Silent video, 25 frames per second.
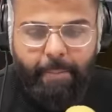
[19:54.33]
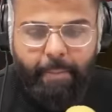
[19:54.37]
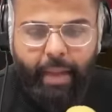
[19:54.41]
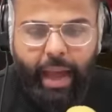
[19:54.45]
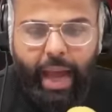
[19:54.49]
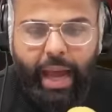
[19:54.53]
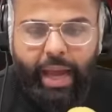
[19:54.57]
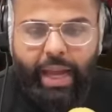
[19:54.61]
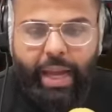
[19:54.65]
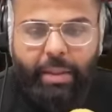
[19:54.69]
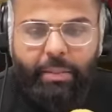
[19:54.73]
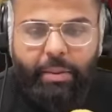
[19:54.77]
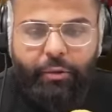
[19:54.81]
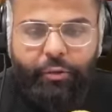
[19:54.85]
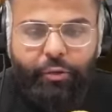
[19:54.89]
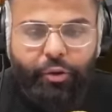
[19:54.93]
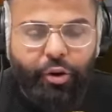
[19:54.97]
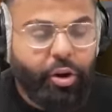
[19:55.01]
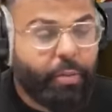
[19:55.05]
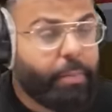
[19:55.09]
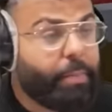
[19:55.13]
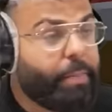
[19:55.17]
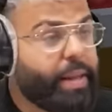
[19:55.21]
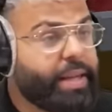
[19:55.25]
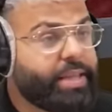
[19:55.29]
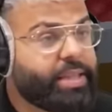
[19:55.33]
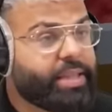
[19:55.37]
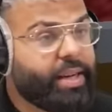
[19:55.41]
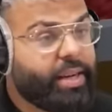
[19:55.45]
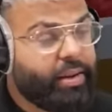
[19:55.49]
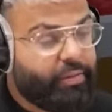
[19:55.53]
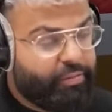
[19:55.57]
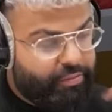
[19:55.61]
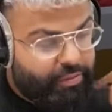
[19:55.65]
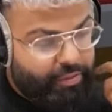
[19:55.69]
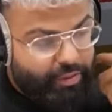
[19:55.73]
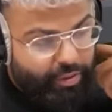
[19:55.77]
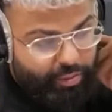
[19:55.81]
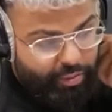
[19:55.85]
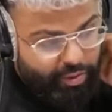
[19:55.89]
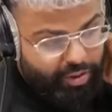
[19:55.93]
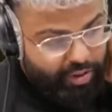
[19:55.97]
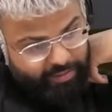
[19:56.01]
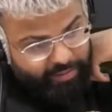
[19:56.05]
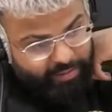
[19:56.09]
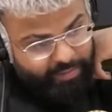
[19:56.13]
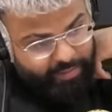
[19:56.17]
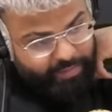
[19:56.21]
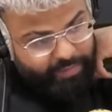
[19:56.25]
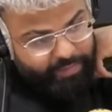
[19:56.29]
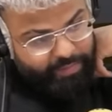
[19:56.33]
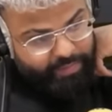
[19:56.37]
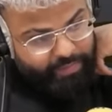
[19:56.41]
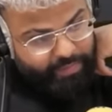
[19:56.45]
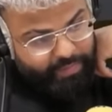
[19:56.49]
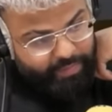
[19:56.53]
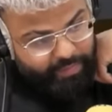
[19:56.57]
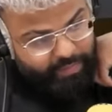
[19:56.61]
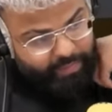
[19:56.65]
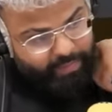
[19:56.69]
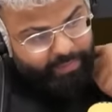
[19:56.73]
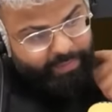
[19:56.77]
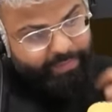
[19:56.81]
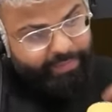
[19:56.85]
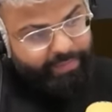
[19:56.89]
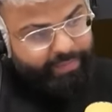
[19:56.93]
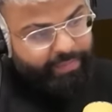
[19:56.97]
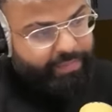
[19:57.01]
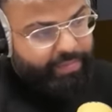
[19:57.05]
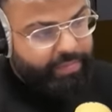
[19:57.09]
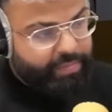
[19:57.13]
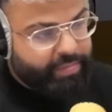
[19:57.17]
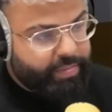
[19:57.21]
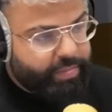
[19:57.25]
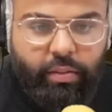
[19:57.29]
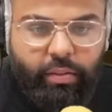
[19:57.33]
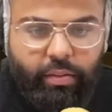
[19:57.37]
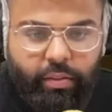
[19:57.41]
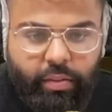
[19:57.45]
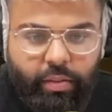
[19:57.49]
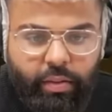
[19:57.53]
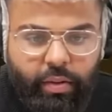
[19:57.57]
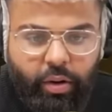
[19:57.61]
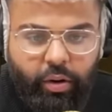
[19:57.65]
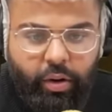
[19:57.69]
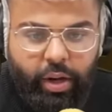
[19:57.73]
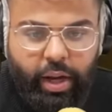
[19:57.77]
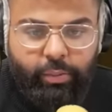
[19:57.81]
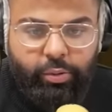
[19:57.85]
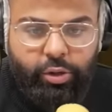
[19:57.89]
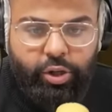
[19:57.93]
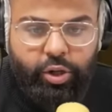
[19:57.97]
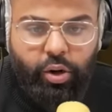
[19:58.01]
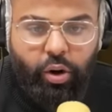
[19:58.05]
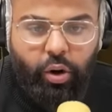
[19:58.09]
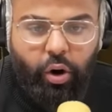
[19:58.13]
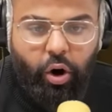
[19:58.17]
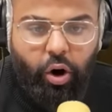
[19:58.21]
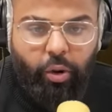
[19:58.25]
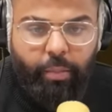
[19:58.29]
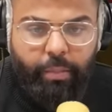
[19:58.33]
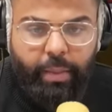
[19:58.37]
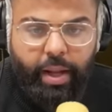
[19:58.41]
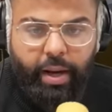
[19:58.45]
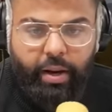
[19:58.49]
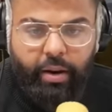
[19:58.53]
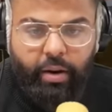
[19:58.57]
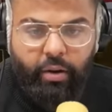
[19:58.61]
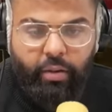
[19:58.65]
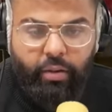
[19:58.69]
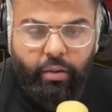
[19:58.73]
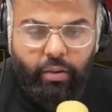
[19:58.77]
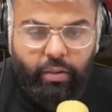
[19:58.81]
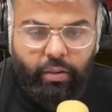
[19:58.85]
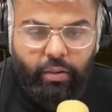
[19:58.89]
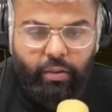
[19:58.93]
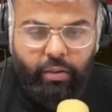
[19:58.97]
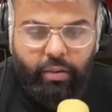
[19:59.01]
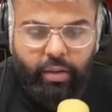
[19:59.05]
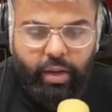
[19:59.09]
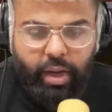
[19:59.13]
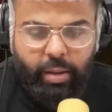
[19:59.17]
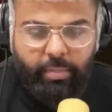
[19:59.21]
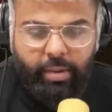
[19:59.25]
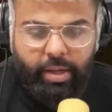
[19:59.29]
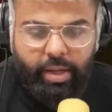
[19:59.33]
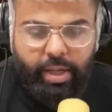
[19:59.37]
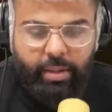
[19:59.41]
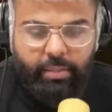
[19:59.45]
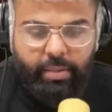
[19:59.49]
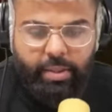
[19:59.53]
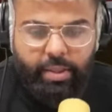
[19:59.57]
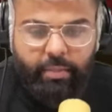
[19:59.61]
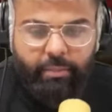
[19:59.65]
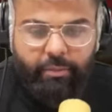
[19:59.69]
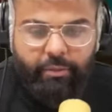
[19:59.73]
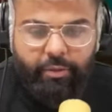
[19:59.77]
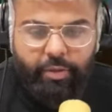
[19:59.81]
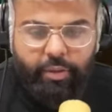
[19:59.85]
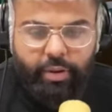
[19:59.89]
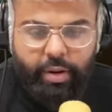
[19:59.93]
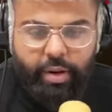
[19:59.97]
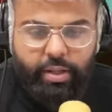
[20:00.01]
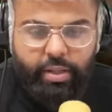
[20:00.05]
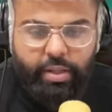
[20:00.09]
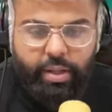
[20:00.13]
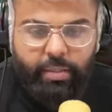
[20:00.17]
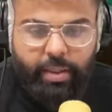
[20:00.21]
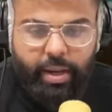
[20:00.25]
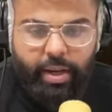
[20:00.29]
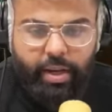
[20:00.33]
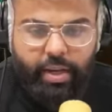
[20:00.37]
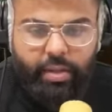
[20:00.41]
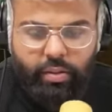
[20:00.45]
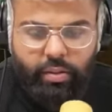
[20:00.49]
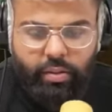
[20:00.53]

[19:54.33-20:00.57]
And give me food, please. I need food. Uh, I'm kind of running out of food. Okay, we should go home then, no? Give me, give me some uh, food, some at least.